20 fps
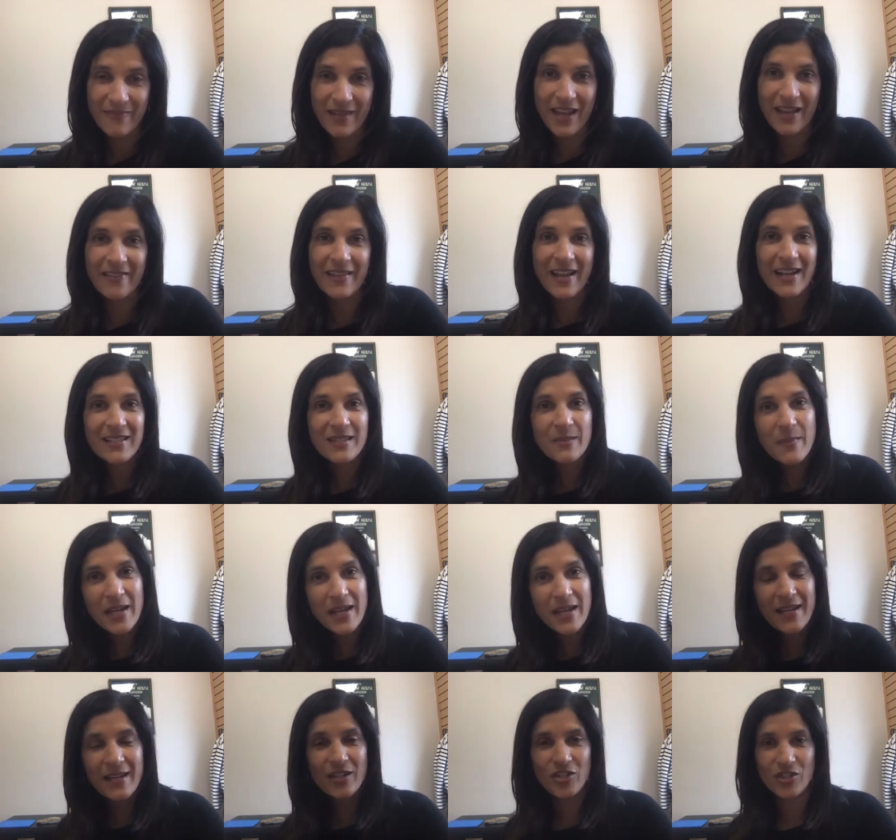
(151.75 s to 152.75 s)
And that's
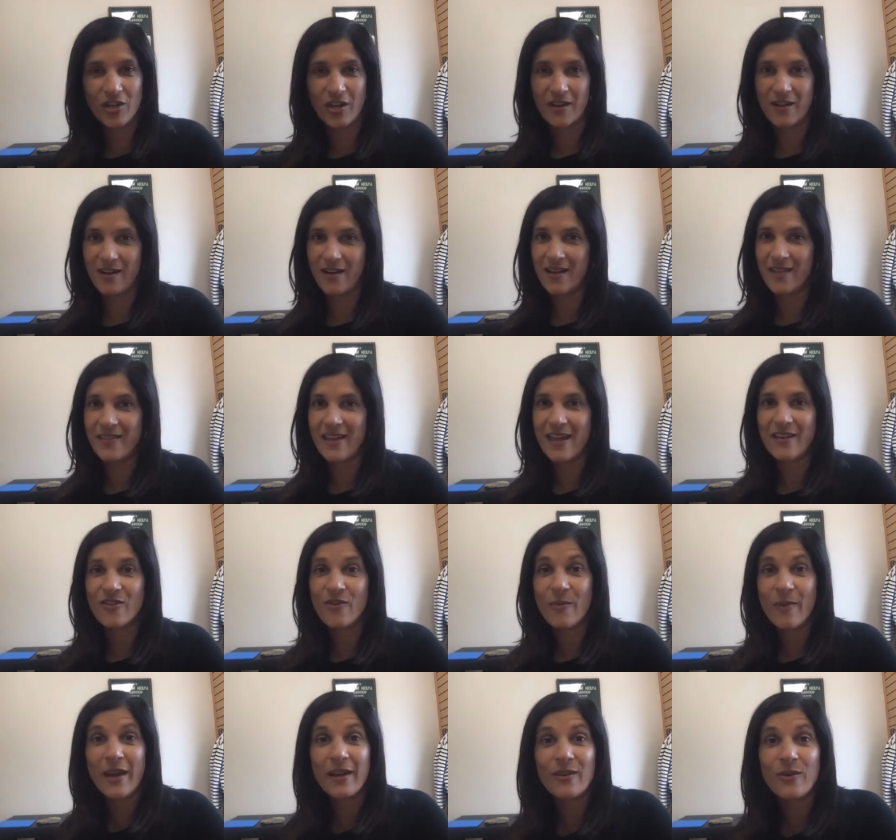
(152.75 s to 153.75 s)
making sure that
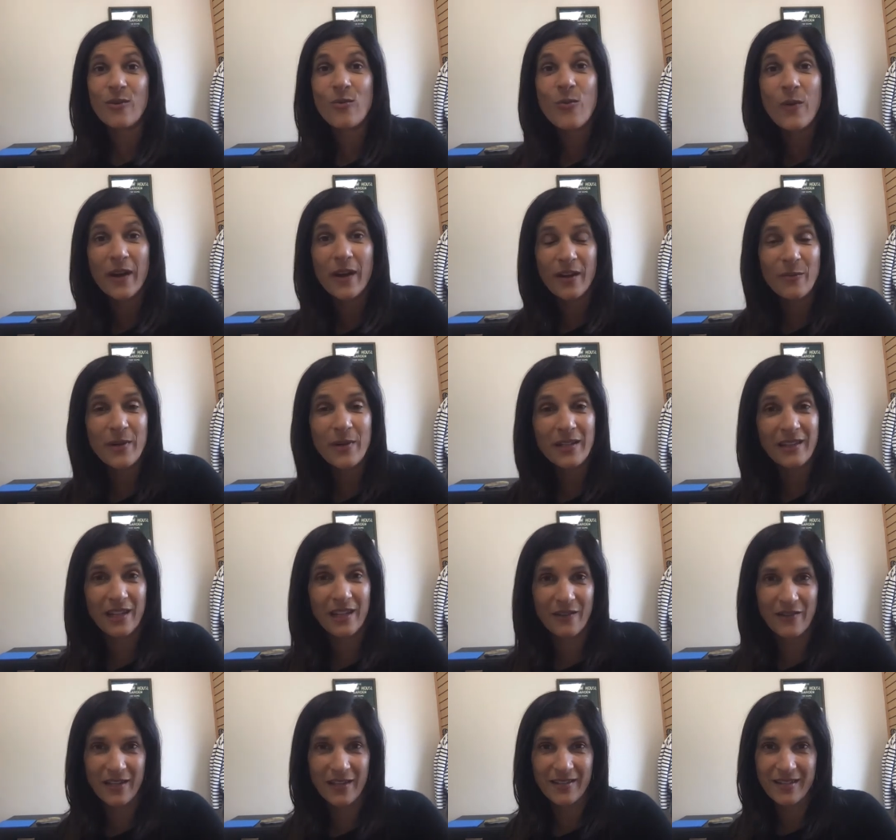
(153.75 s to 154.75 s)
no matter where we
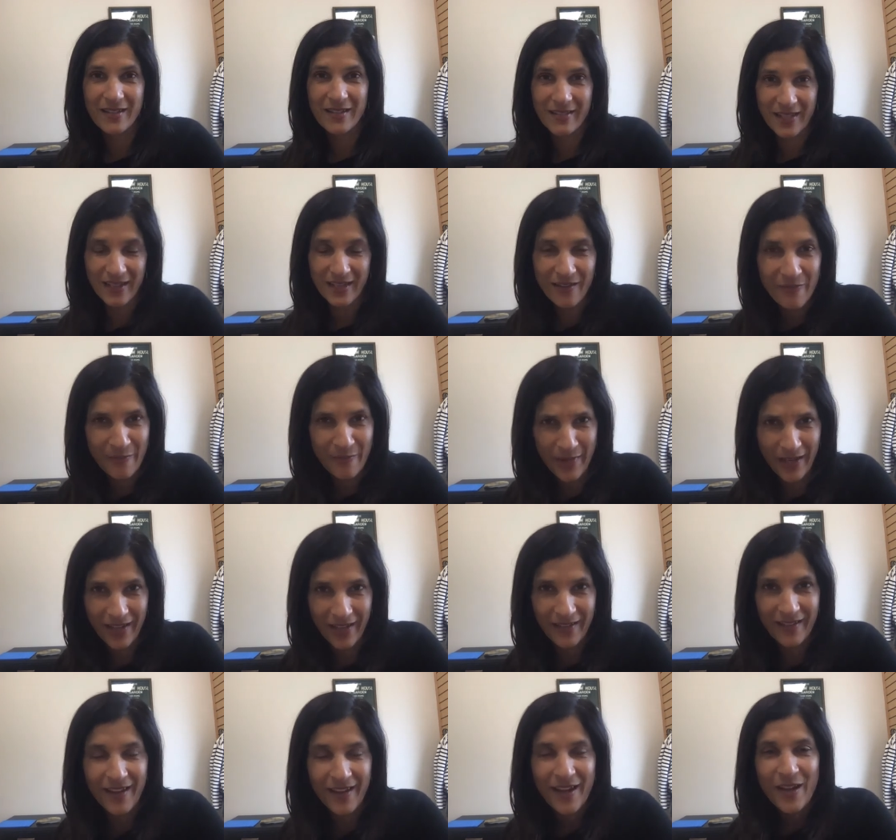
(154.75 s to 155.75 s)
live in the state of
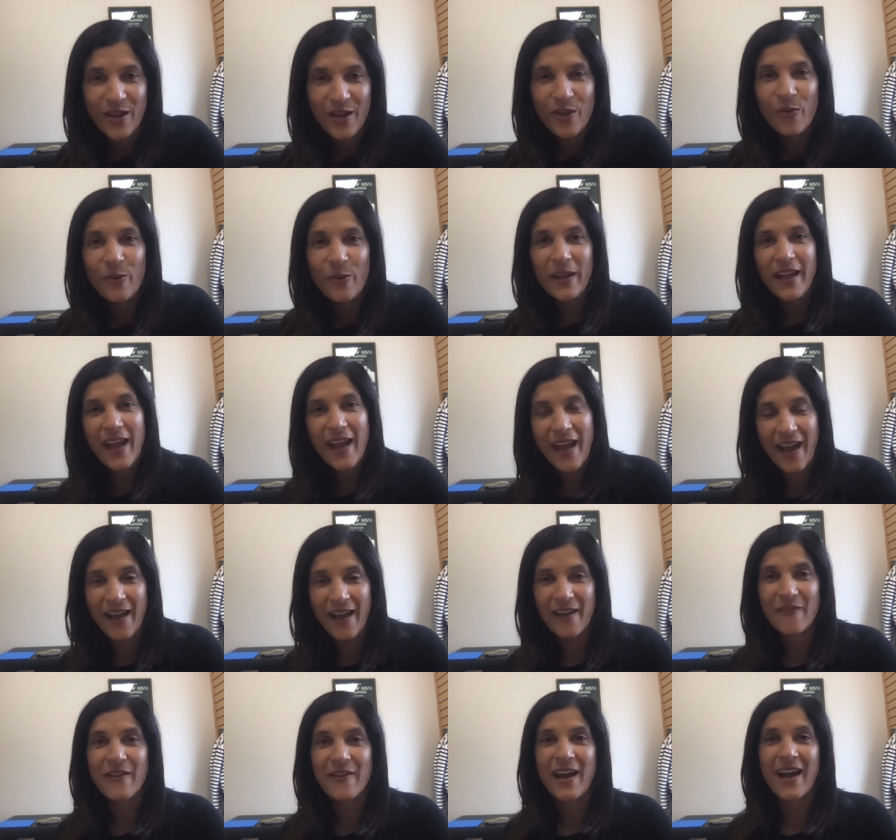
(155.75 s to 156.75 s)
Maine, we
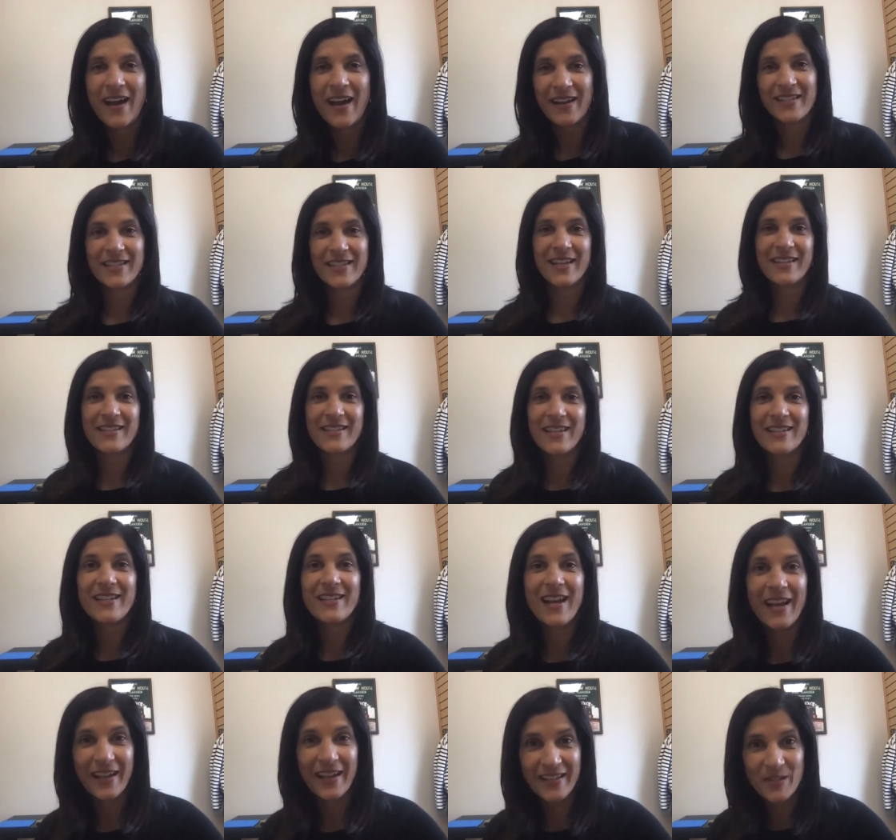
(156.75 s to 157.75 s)
have access
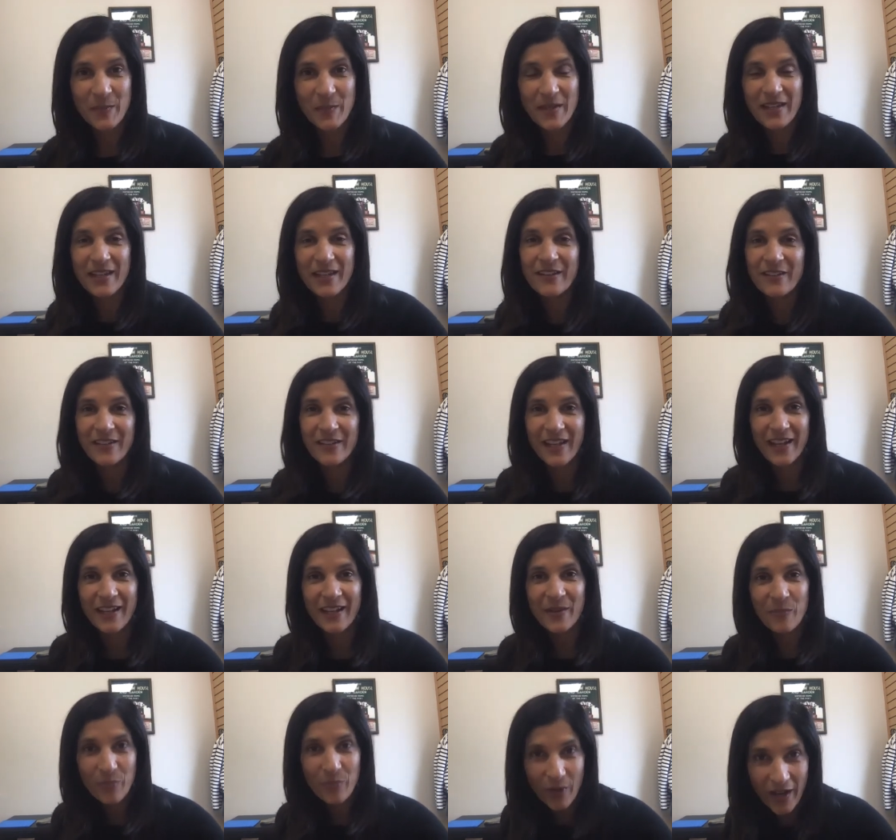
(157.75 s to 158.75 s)
to high speed internet
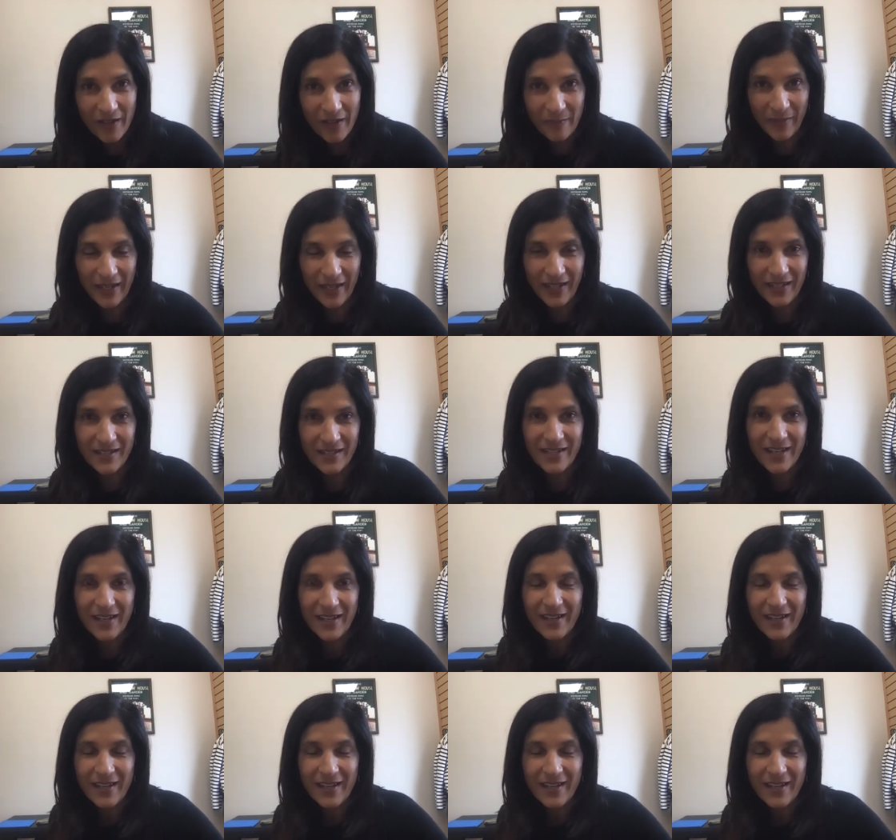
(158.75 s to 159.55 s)
and broadband.